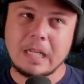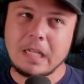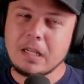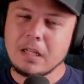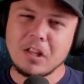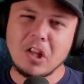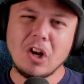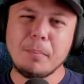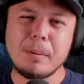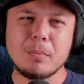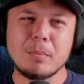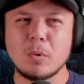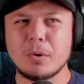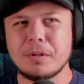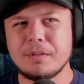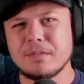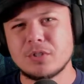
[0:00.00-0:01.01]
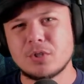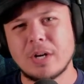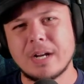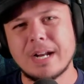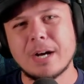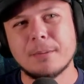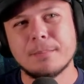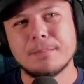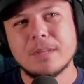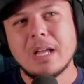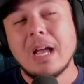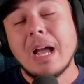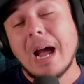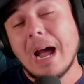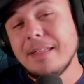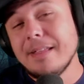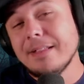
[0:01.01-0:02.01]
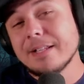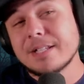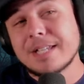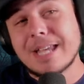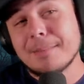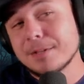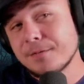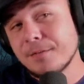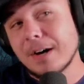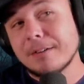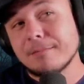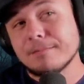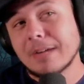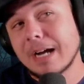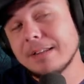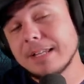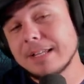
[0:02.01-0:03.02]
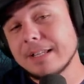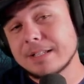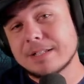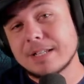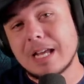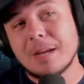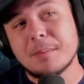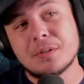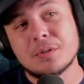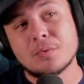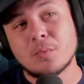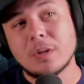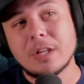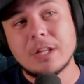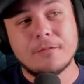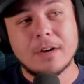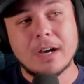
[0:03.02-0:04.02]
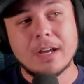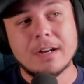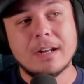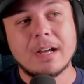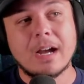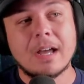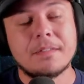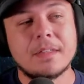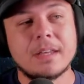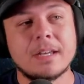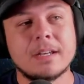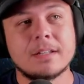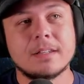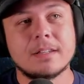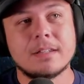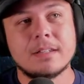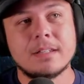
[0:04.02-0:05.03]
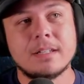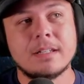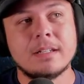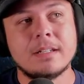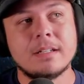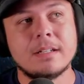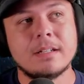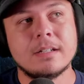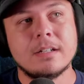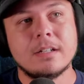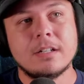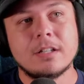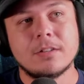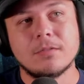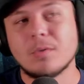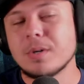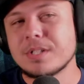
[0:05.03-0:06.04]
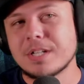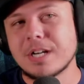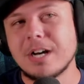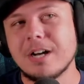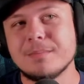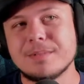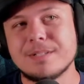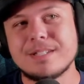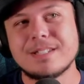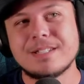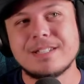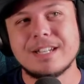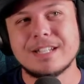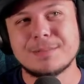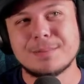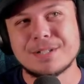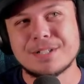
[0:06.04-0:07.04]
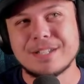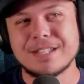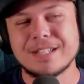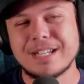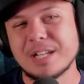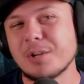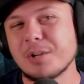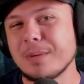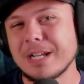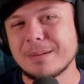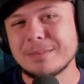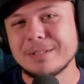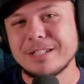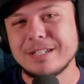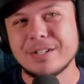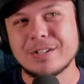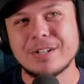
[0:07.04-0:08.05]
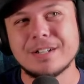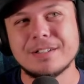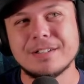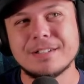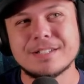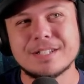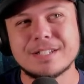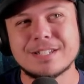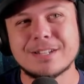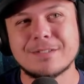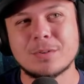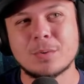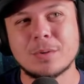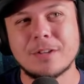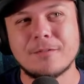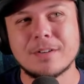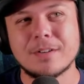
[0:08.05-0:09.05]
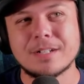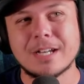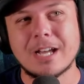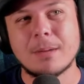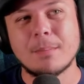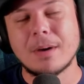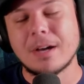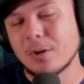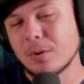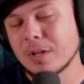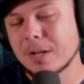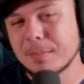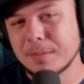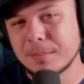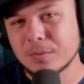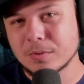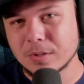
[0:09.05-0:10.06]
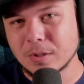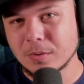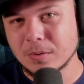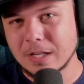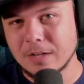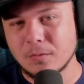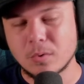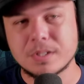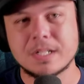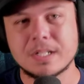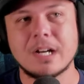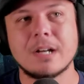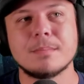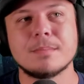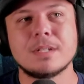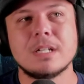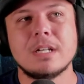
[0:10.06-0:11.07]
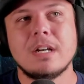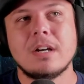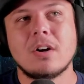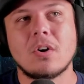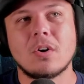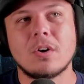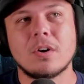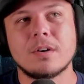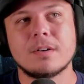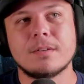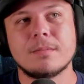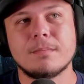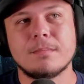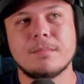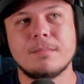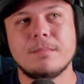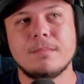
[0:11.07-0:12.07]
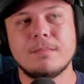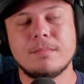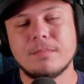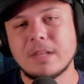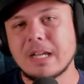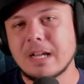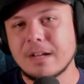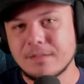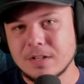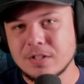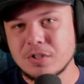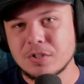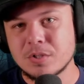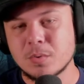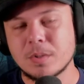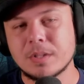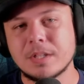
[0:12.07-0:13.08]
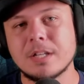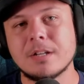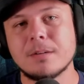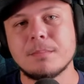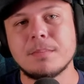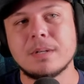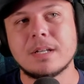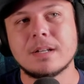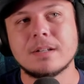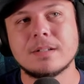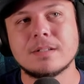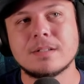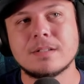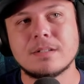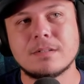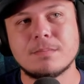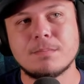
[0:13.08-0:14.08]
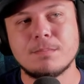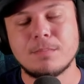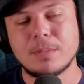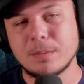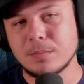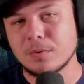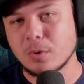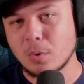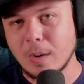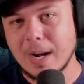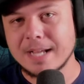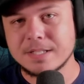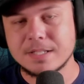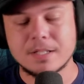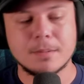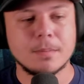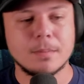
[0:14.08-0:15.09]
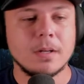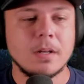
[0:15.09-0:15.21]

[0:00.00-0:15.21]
a lot of people won't even try it out. I think this game is fun. I think this game is really fun. I think the voice comms, especially the killer being able to hear it, lends itself to a really fun time. I know a lot of people don't like voice comms, or they have issues with it because people harass them,